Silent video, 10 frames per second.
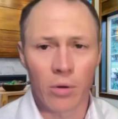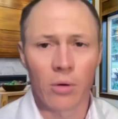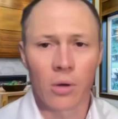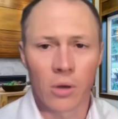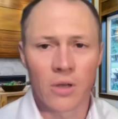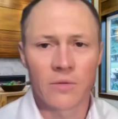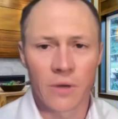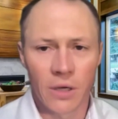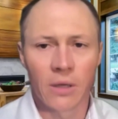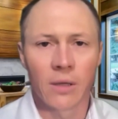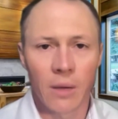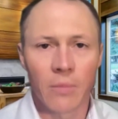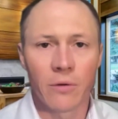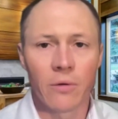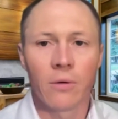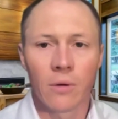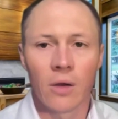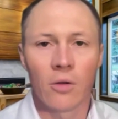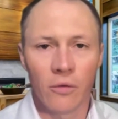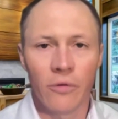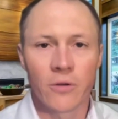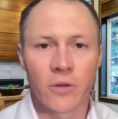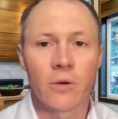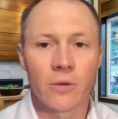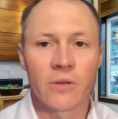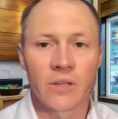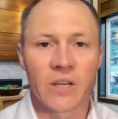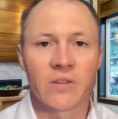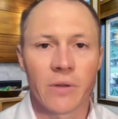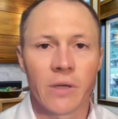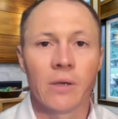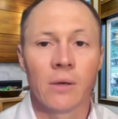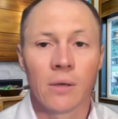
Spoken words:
protocols for killing Lyme too. I know you've used those successfully.